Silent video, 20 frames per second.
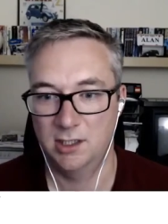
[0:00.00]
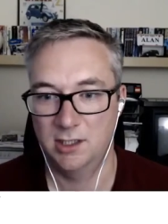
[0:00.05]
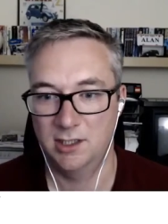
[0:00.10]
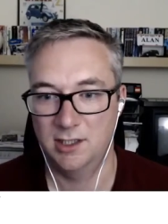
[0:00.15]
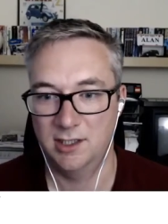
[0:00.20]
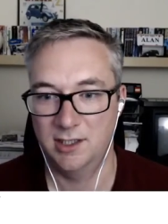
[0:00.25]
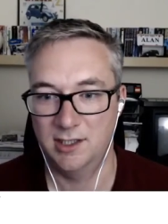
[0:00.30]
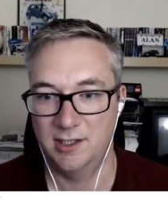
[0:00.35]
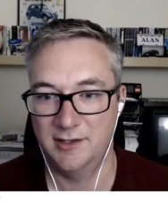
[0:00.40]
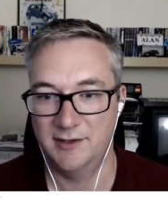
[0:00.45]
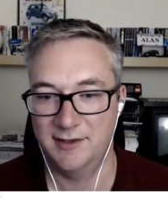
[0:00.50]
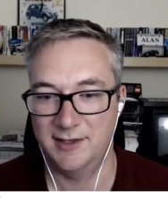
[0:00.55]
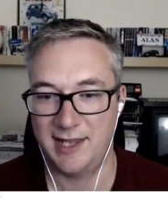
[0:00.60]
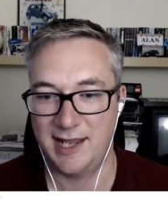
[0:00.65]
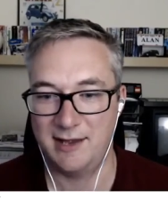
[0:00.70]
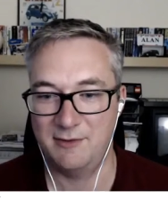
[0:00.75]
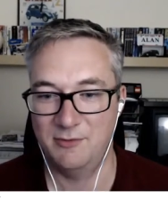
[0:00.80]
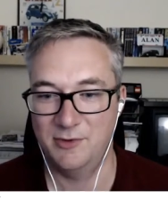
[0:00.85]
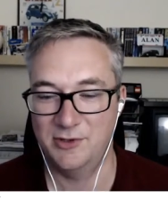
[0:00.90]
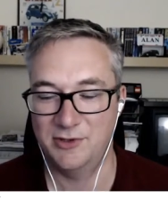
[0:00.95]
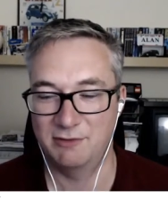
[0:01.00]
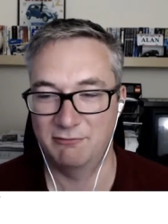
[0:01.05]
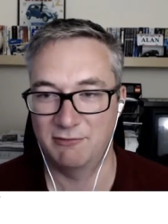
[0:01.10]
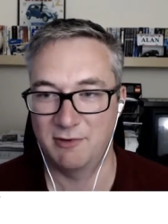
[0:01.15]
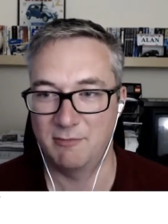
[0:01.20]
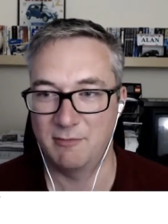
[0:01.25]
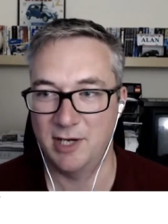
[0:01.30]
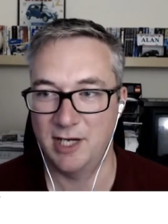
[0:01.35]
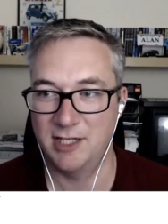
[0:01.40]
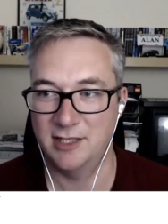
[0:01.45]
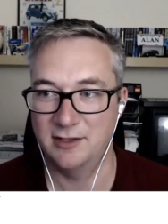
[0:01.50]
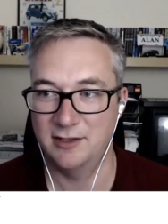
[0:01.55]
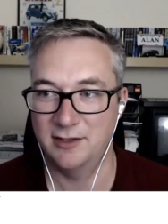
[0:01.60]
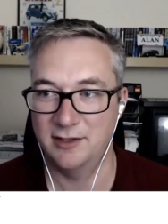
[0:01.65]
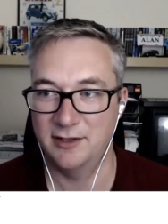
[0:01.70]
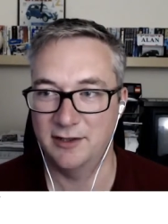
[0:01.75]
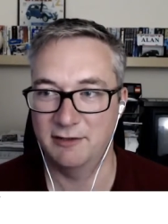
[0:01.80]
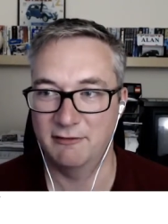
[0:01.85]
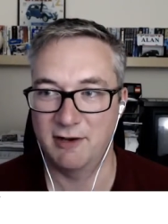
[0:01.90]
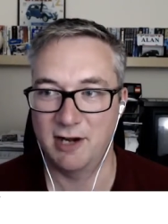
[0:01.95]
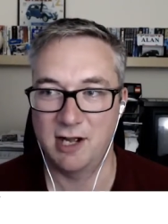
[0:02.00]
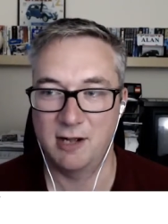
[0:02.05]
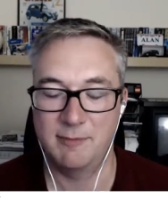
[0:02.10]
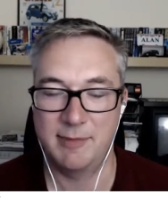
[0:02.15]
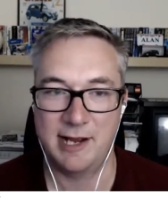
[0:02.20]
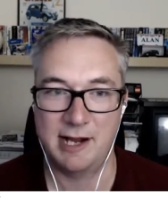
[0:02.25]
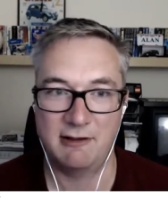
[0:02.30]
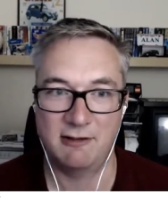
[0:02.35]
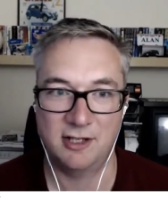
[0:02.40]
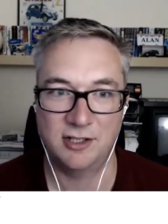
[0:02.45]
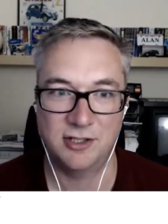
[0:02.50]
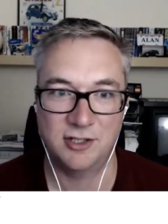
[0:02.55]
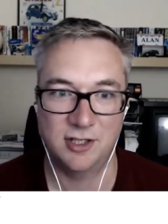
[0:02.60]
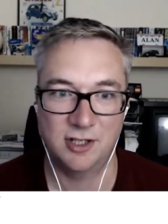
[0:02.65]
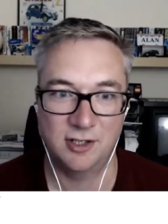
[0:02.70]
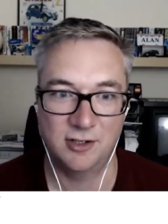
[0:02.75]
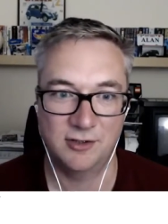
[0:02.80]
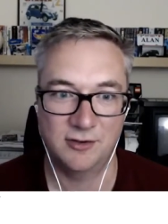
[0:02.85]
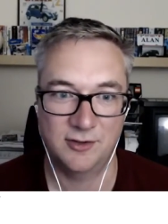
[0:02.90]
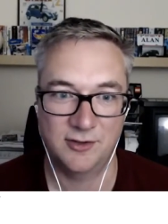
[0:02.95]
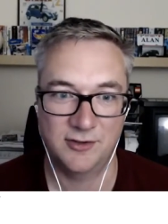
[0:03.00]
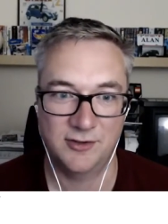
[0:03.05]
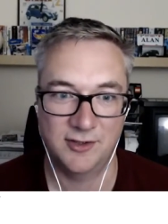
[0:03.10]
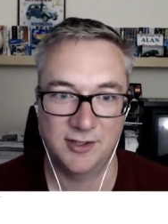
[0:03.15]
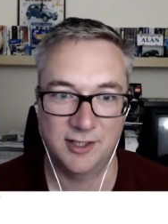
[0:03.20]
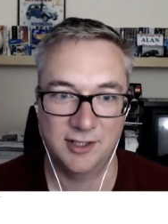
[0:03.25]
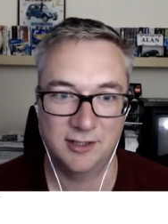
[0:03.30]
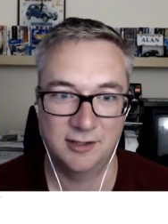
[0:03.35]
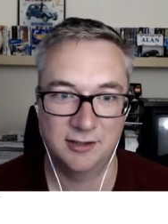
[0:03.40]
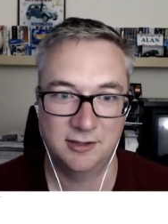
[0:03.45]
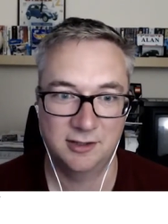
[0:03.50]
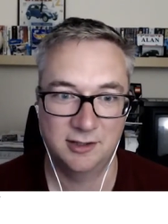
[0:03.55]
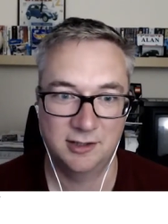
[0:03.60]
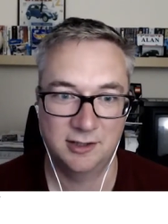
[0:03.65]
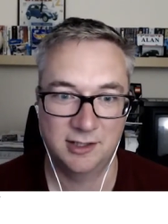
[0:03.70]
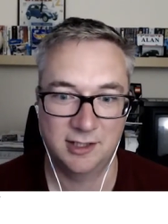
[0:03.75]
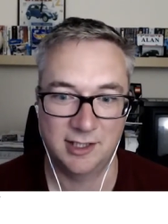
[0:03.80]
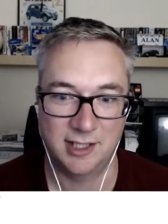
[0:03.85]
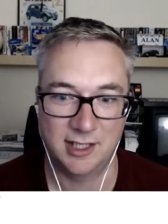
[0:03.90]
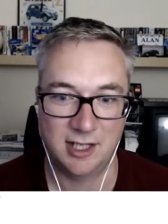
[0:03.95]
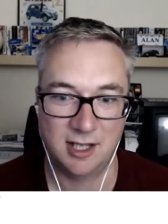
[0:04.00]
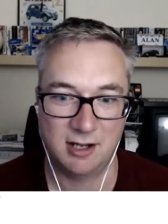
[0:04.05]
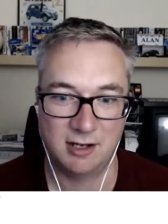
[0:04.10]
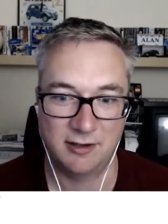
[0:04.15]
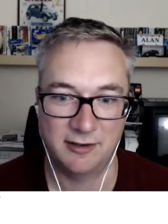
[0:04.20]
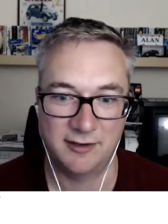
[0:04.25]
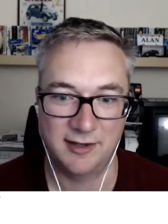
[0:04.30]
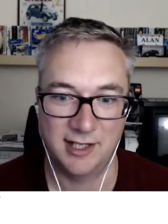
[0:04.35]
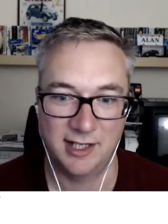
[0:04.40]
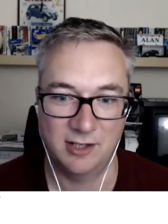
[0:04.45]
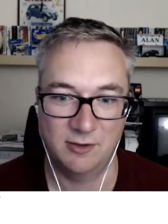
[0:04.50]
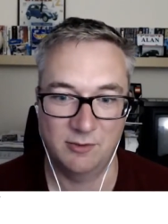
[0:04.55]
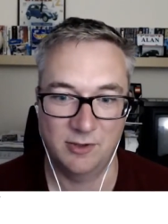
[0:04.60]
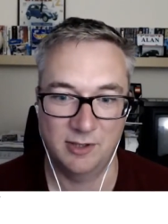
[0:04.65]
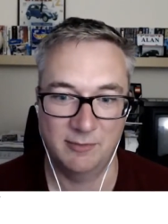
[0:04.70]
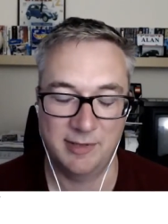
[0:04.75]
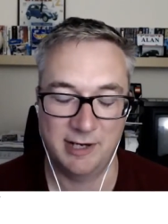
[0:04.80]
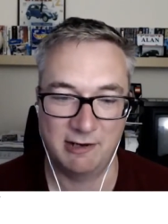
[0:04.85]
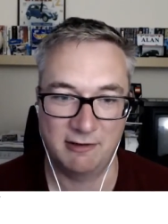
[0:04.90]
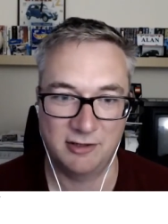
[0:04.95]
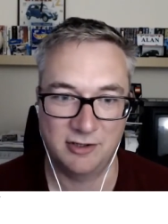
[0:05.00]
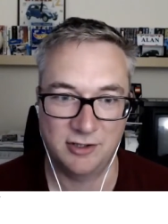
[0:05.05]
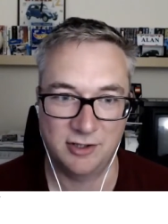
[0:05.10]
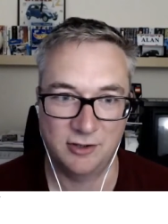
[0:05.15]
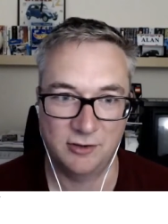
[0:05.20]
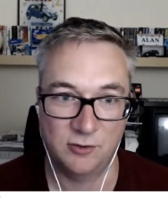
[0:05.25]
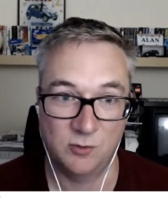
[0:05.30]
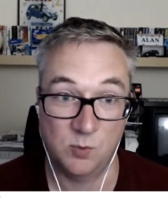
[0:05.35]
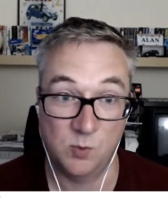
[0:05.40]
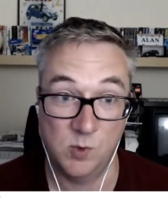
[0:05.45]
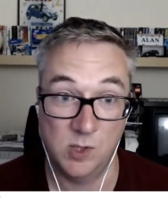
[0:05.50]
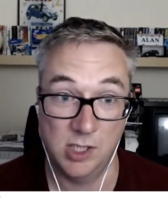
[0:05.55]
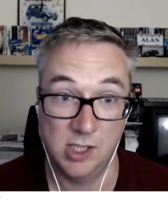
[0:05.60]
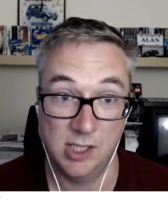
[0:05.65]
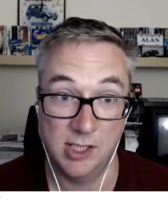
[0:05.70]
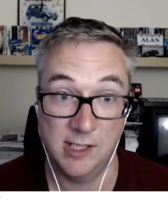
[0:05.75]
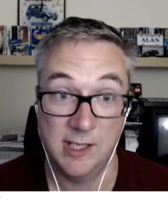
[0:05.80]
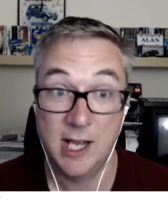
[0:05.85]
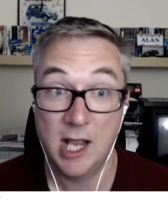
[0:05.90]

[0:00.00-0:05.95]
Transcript: That was a reminder that there are parish notes, wasn't there? I can't think what the parish notes were.